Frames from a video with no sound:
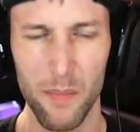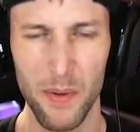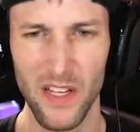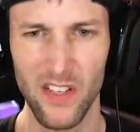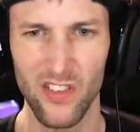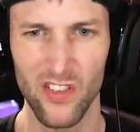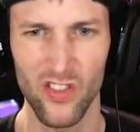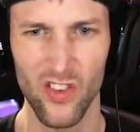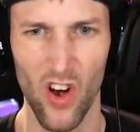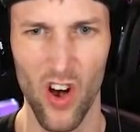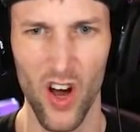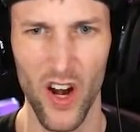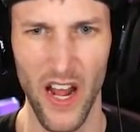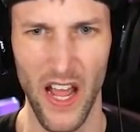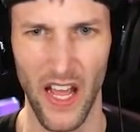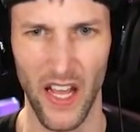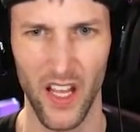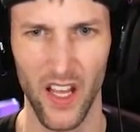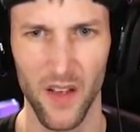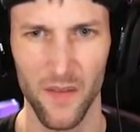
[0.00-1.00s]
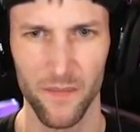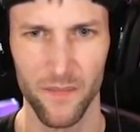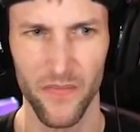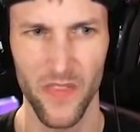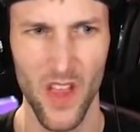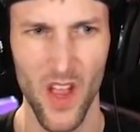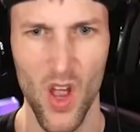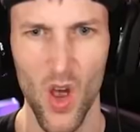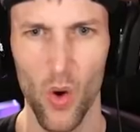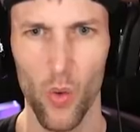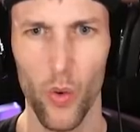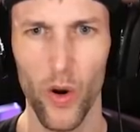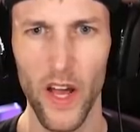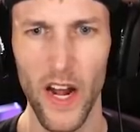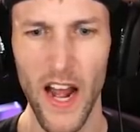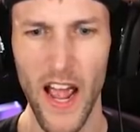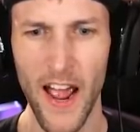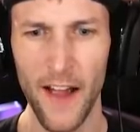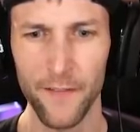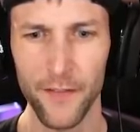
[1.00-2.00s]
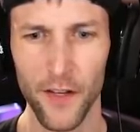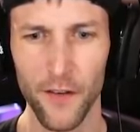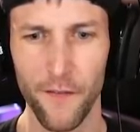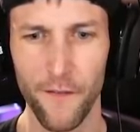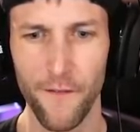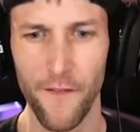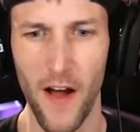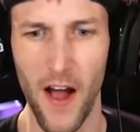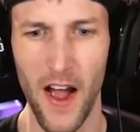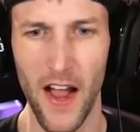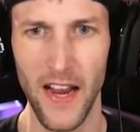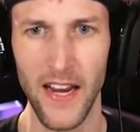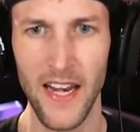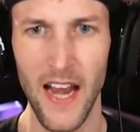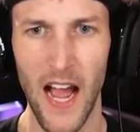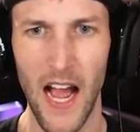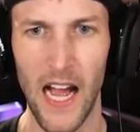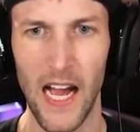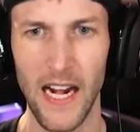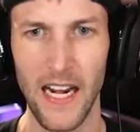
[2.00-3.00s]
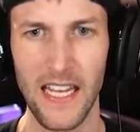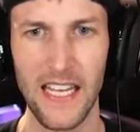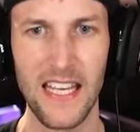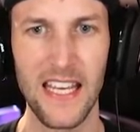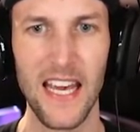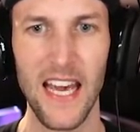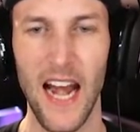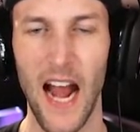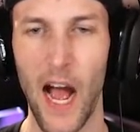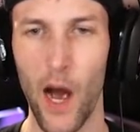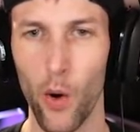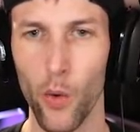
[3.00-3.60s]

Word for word: want to be Sonic. We're going to have to find how to get